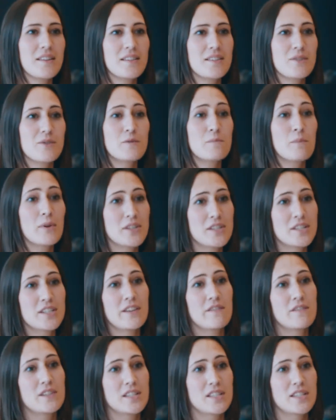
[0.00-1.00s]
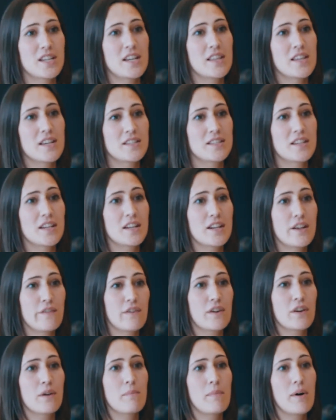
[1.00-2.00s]
So it's positive to see that a
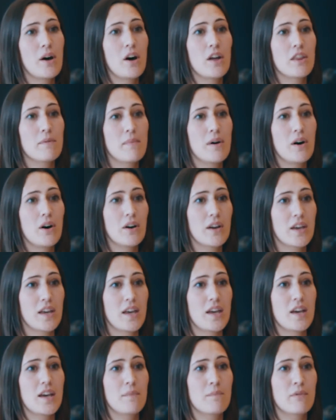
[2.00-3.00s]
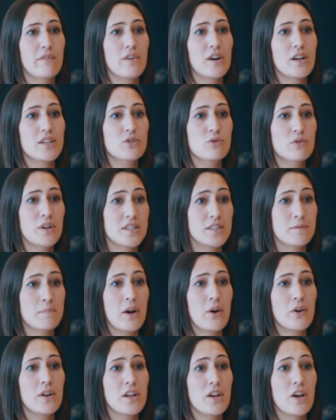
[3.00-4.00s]
significant part of the market provides
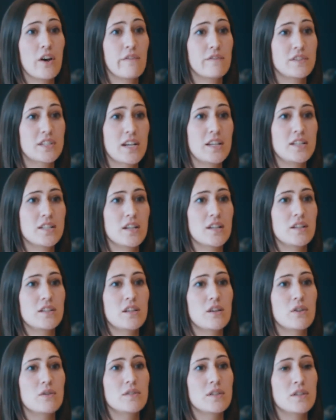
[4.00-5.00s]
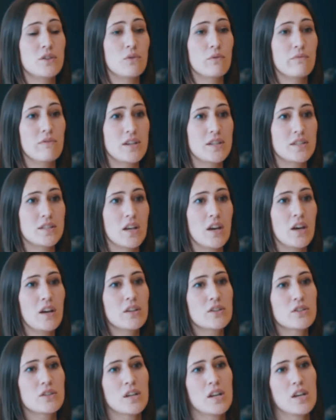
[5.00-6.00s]
transparent enough data to use in your
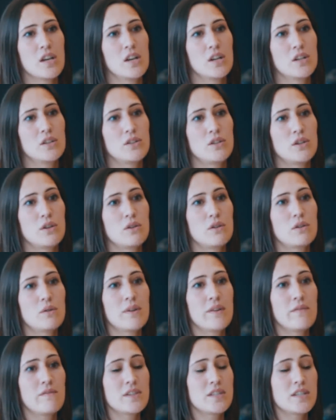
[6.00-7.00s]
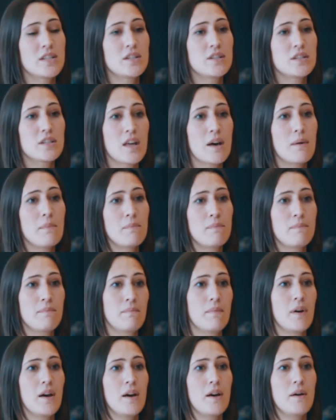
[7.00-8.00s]
research. Do you envisage that
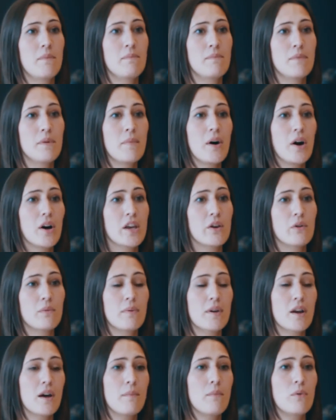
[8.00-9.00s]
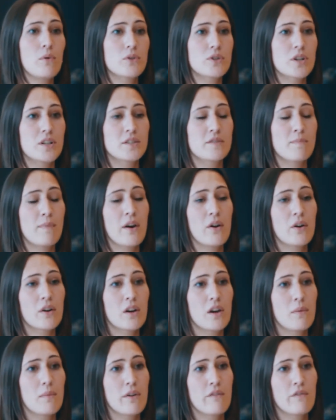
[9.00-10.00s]
um, the market will become more transparent
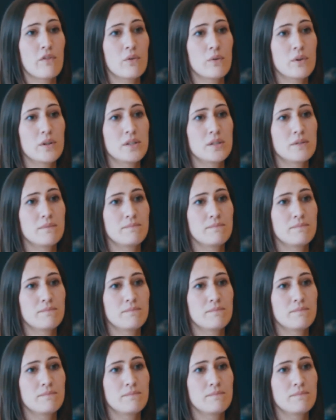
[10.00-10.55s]
coming forward?